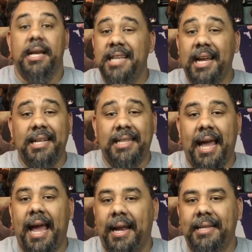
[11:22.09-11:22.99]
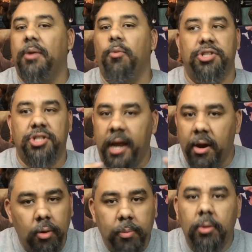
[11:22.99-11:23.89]
It's not like the acting was
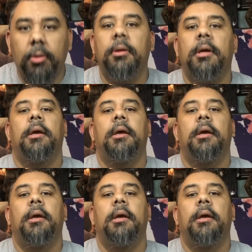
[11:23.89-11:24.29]
terrible.